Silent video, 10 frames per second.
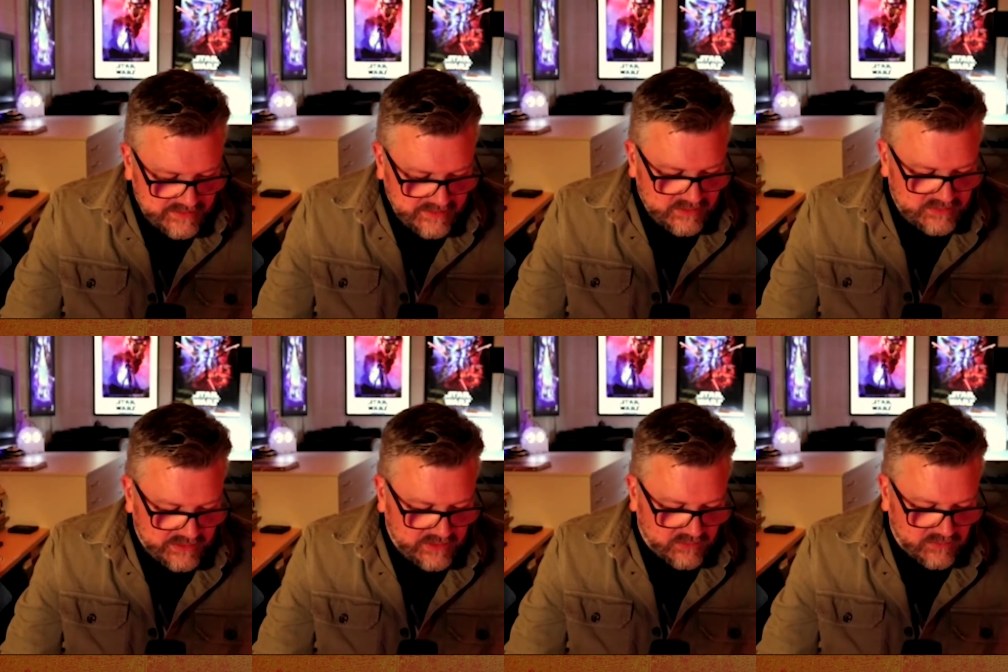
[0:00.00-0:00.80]
really
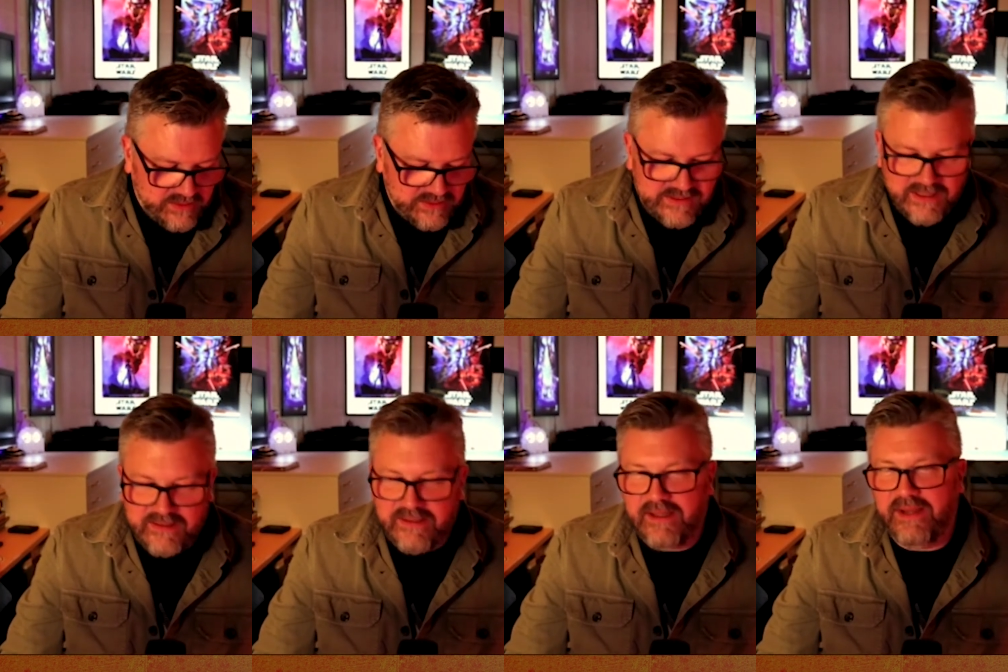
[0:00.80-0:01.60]
cool. And
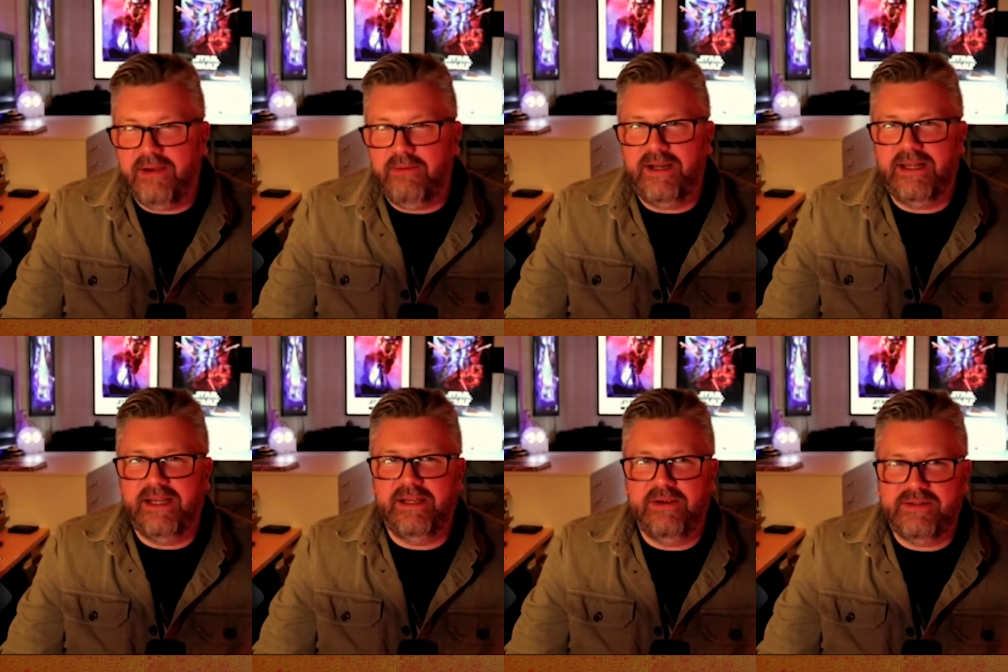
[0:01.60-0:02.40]
and they're really
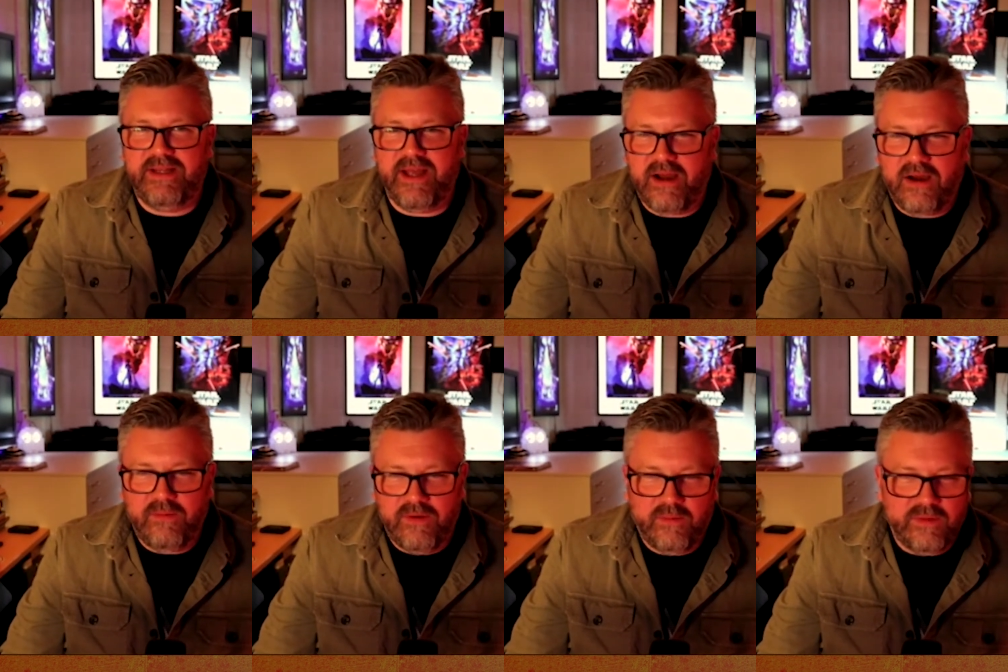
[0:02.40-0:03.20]
using that
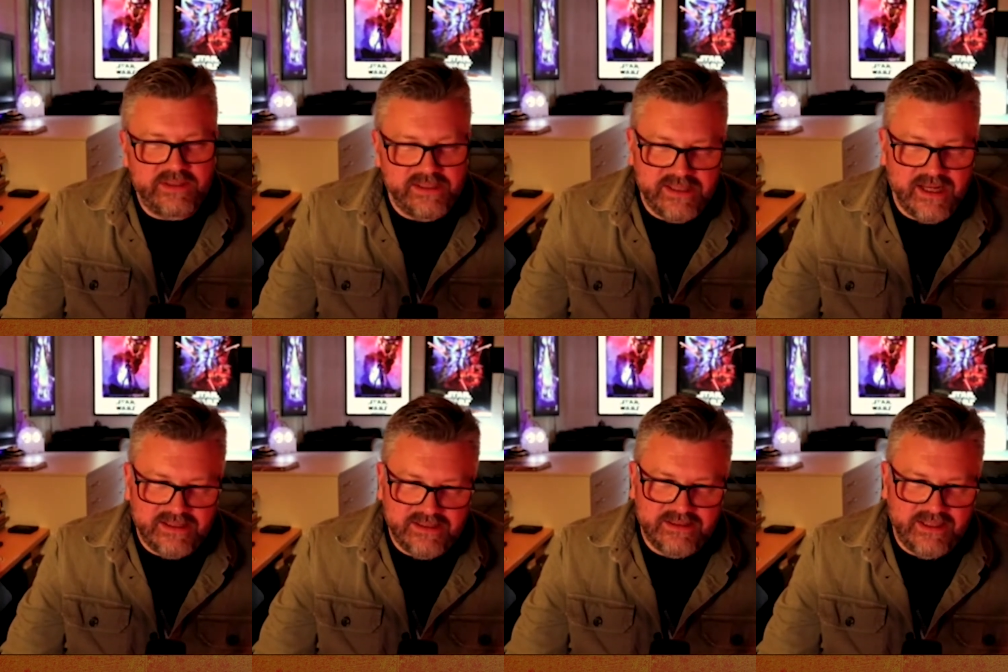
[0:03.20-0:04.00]
artwork, which is nice
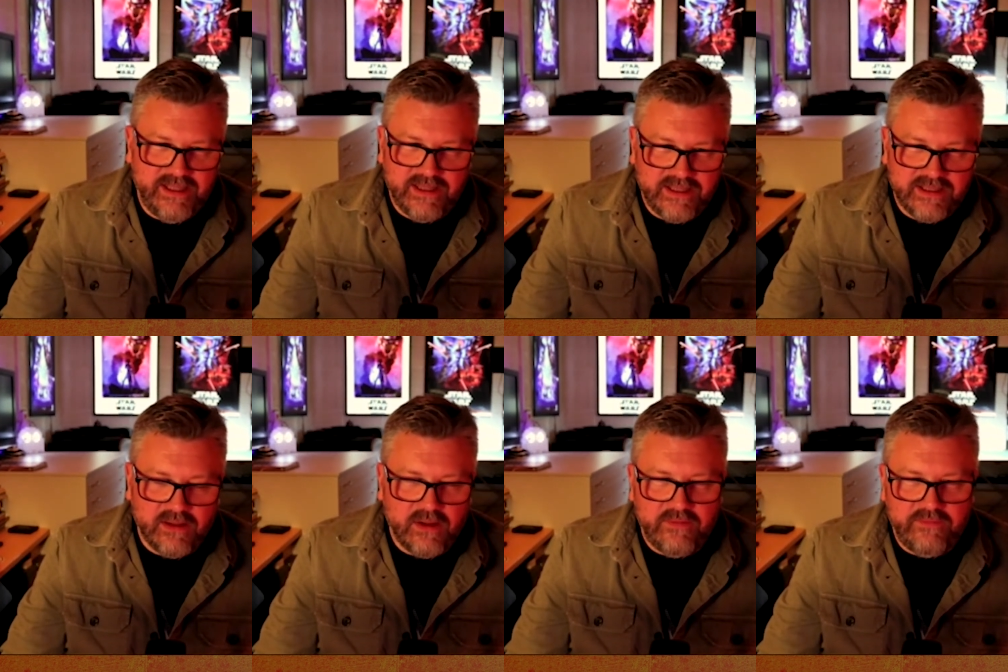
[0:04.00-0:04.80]
to see. Like
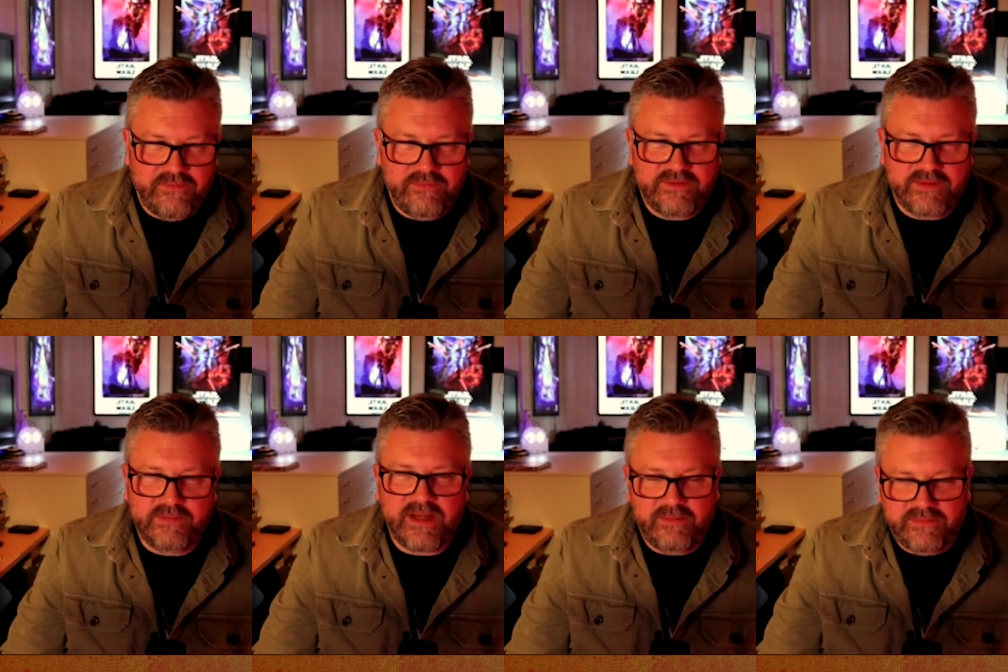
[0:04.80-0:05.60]

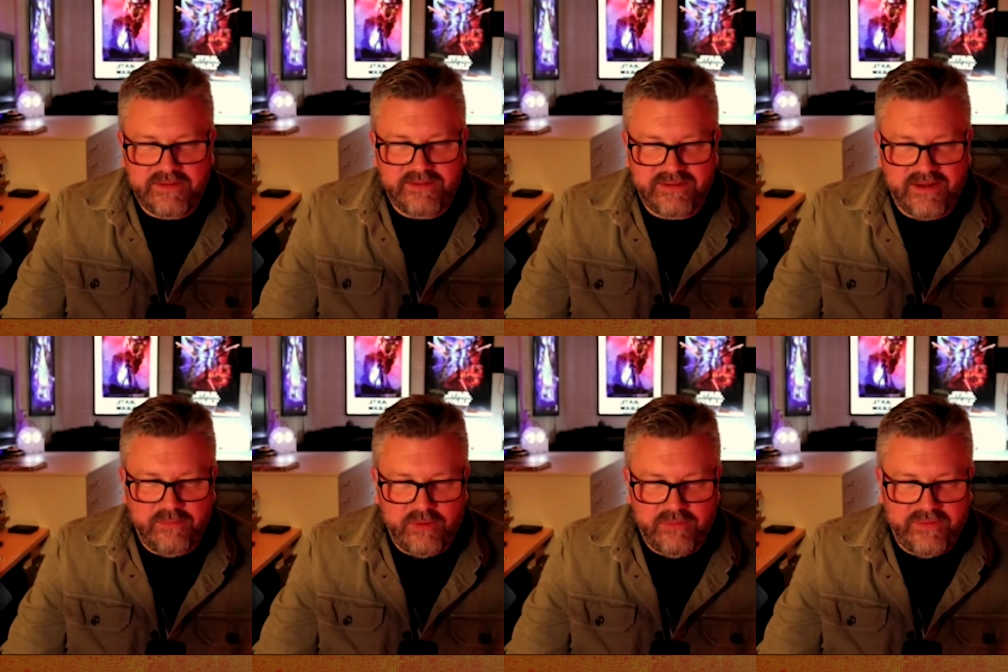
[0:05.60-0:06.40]
sometimes there's a
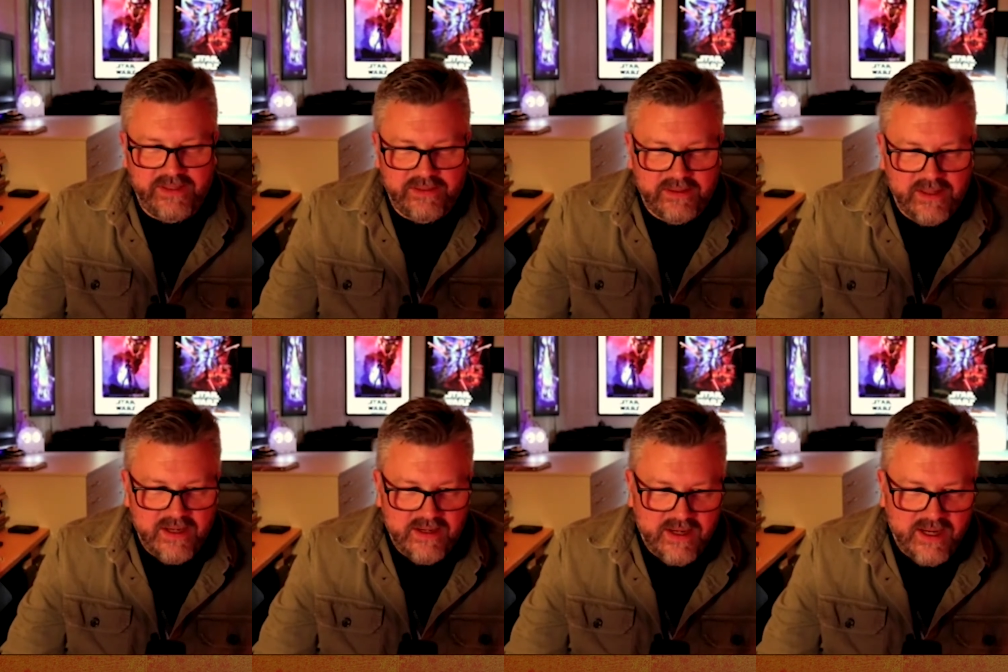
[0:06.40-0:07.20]
movie
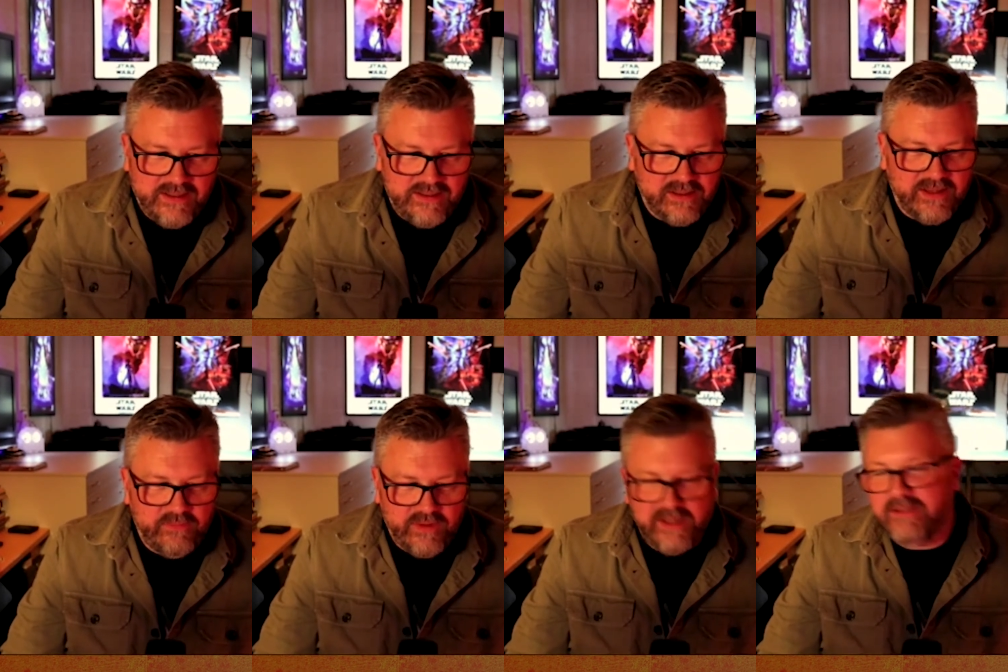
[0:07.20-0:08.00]
and they'll have
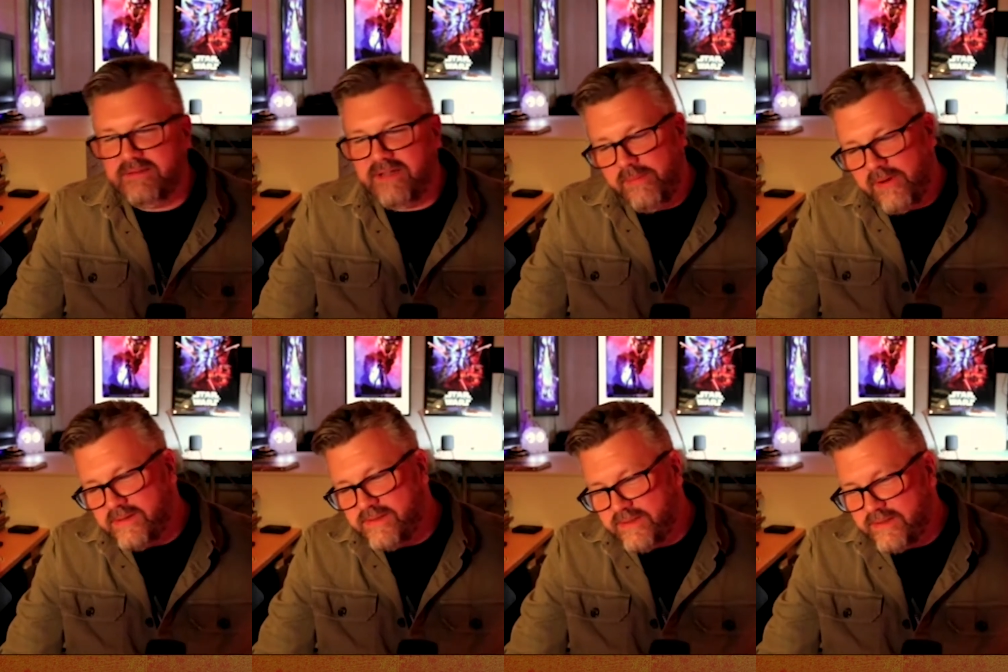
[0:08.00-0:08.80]
an illustrated
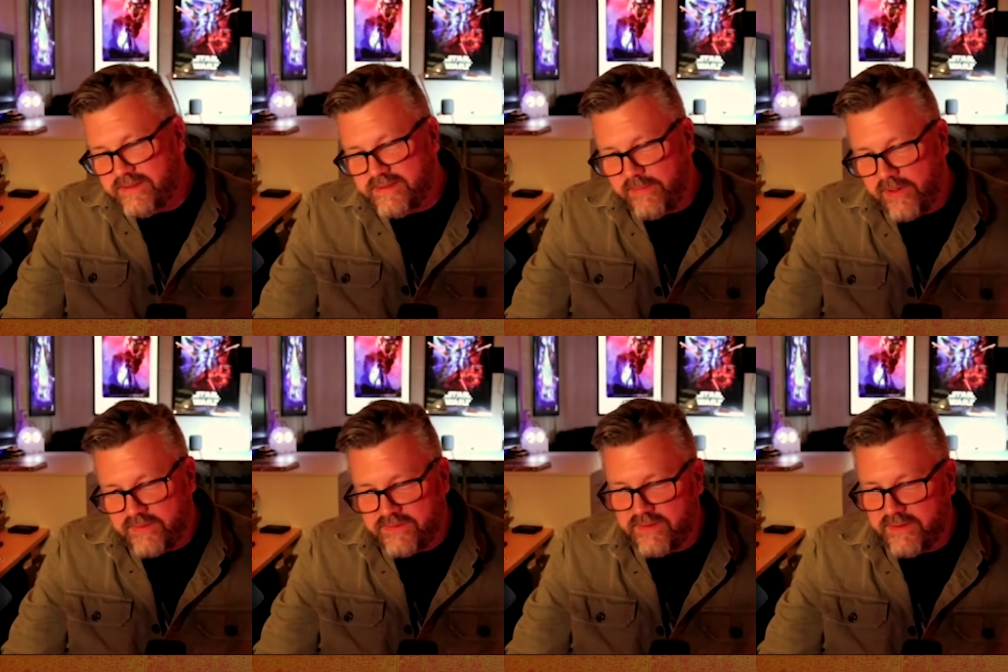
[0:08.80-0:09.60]
poster as a
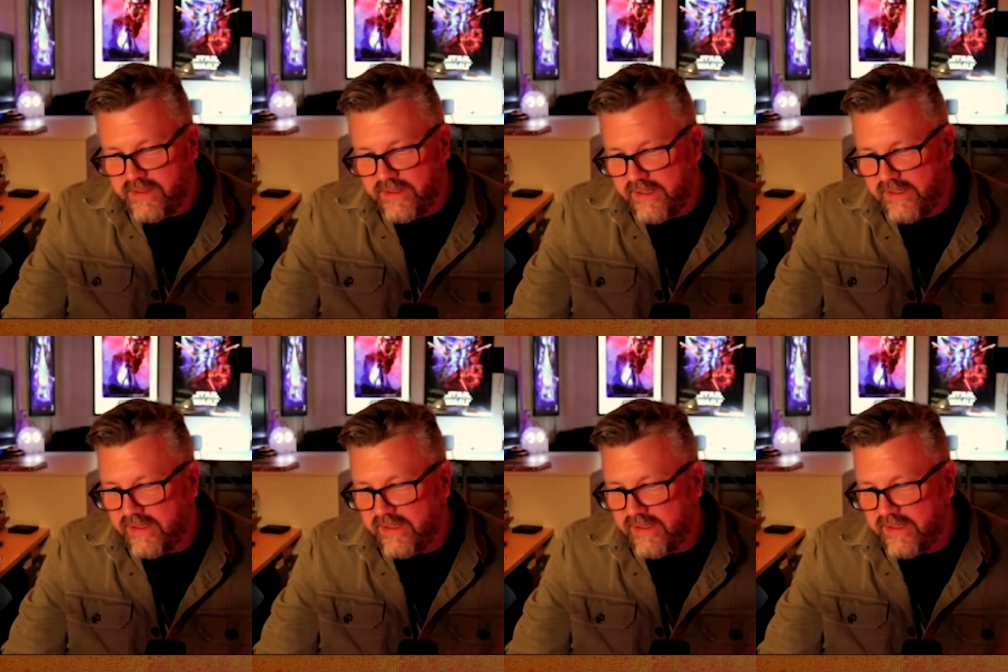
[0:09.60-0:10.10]
poster, and then they'll have